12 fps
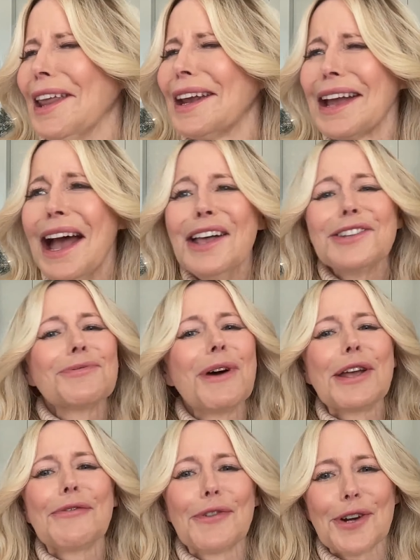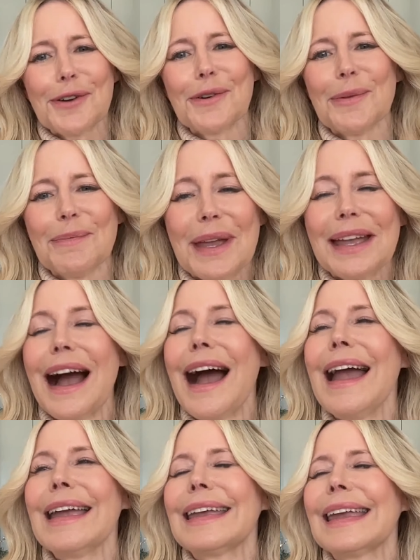Wow. 24 year old me,
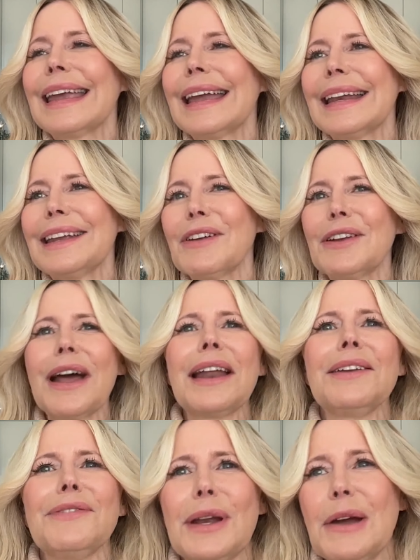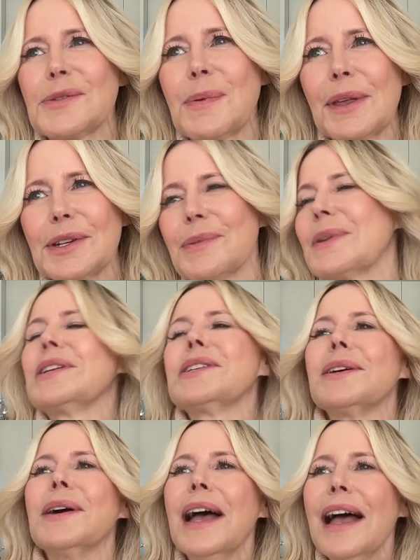I can't even, not even, I was probably
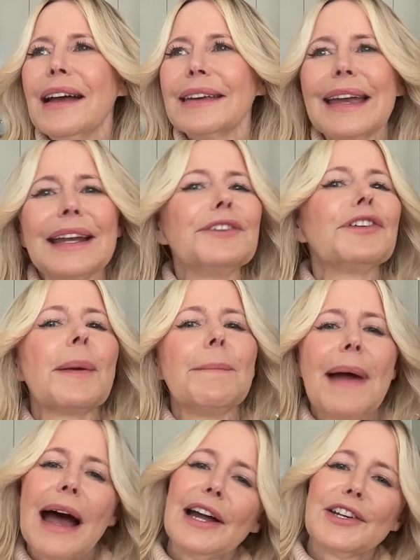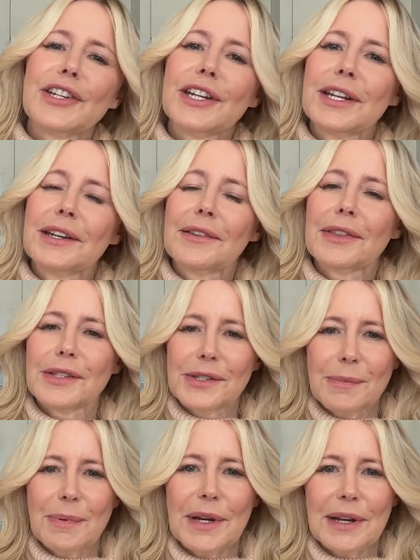22. can't even imagine the
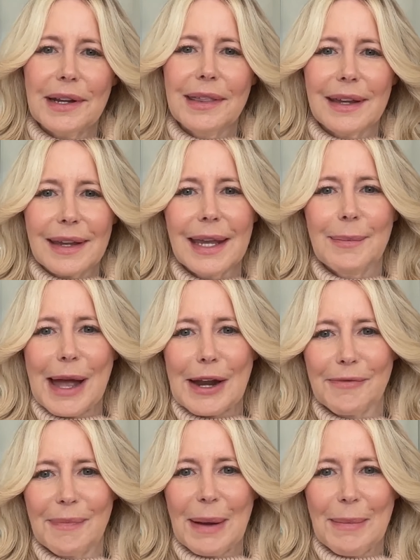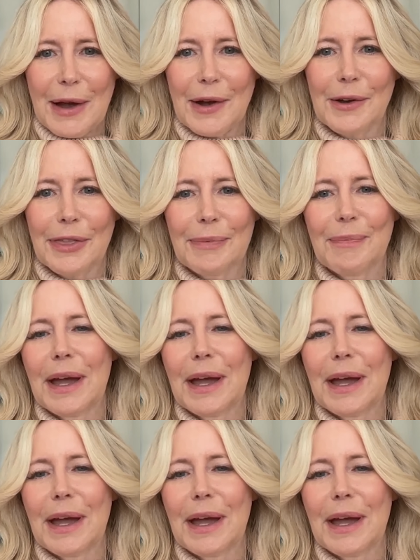stupidity that came out of my mouth.